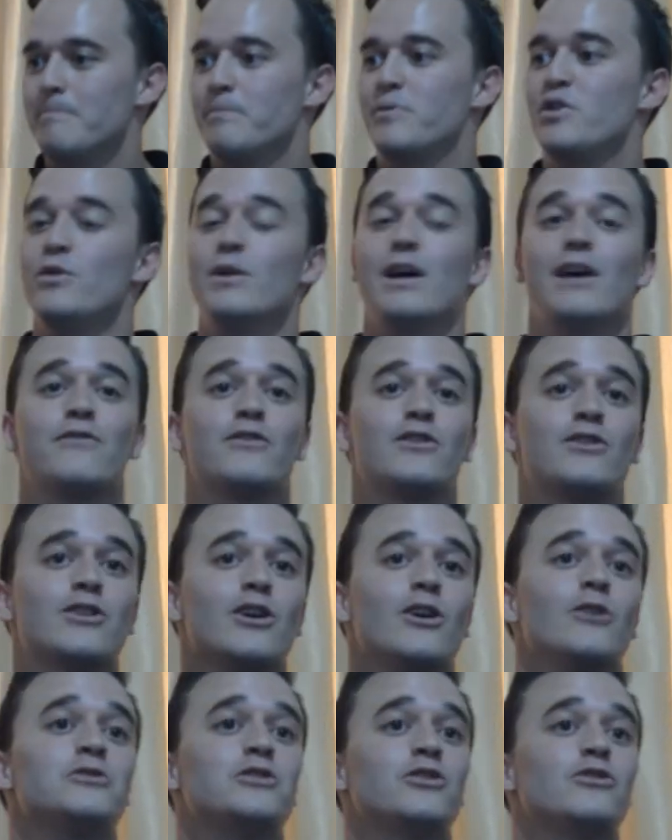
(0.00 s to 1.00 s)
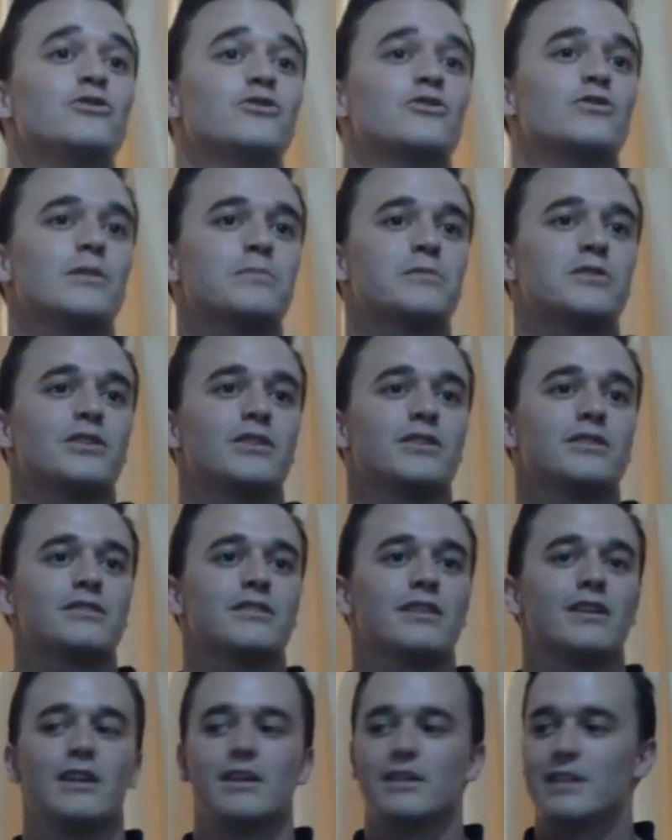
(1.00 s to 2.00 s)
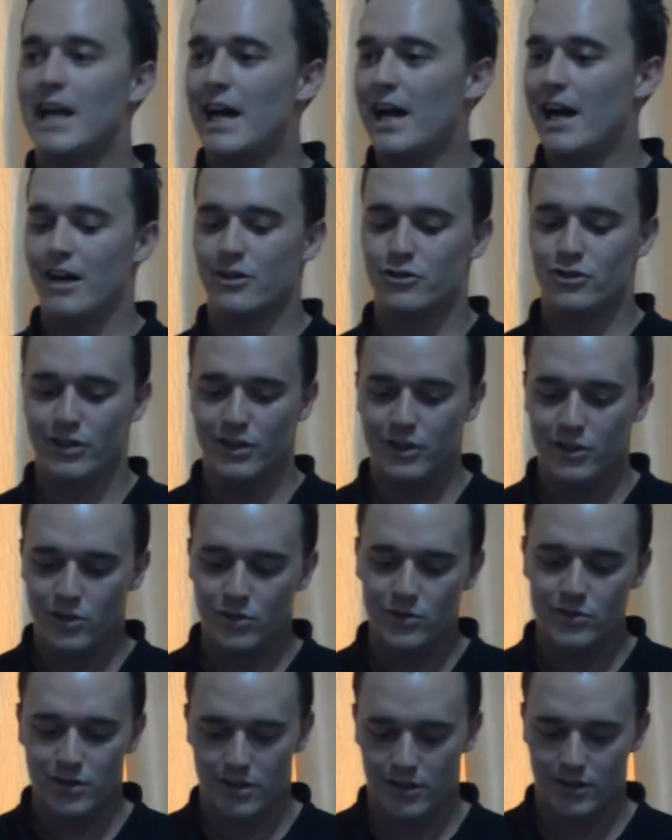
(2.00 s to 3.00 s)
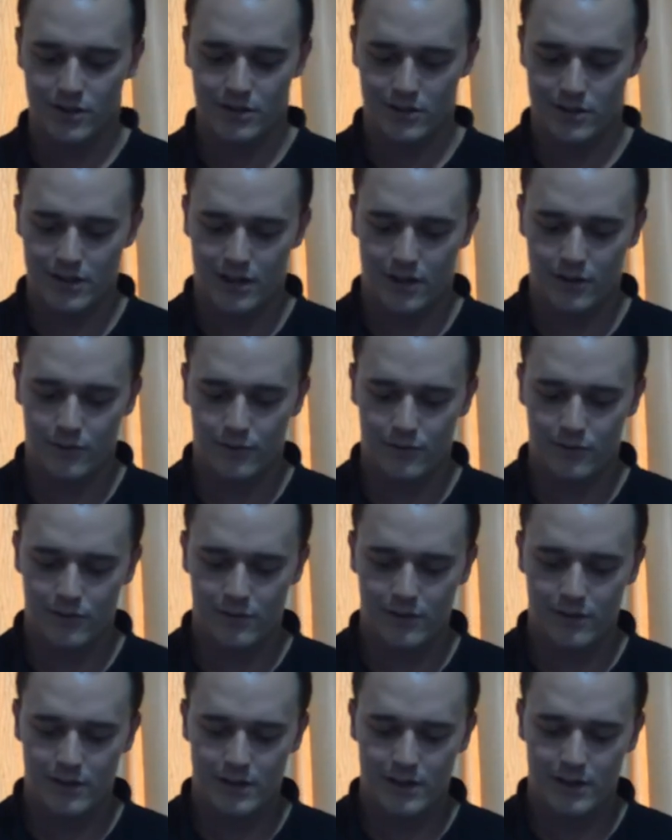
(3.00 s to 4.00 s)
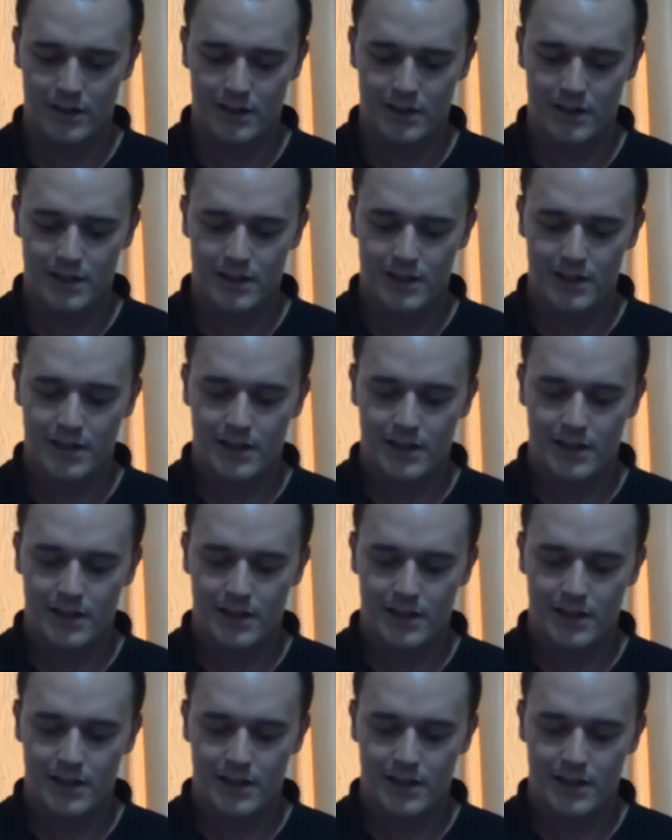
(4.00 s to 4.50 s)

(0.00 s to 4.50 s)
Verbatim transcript: Do you have go-to scriptures to actually use it on yourself? Come on, Sean.